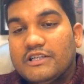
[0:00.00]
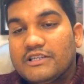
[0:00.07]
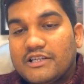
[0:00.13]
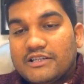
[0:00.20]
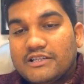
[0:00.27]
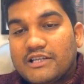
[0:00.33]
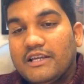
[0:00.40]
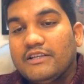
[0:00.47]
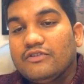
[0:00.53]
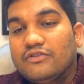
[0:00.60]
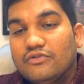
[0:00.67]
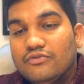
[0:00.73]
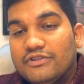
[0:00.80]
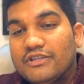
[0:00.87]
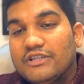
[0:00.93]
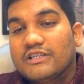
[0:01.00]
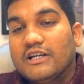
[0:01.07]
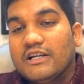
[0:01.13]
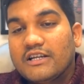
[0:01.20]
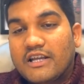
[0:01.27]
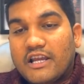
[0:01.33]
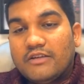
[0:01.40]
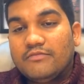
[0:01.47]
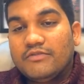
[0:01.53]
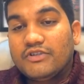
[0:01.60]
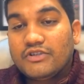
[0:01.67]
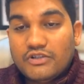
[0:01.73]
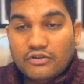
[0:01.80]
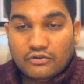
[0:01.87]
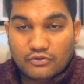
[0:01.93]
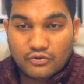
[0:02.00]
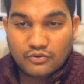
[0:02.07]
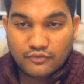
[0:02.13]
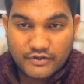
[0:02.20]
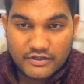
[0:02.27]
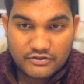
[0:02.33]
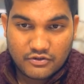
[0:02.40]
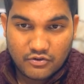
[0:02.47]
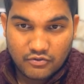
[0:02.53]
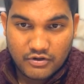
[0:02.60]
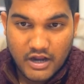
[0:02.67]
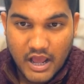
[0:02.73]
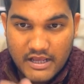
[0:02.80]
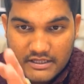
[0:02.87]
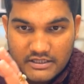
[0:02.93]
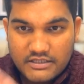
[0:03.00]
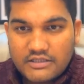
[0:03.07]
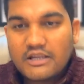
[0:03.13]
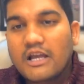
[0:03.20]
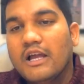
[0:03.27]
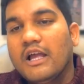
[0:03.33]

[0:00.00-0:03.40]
is a science whose result can be seen through one's own eyes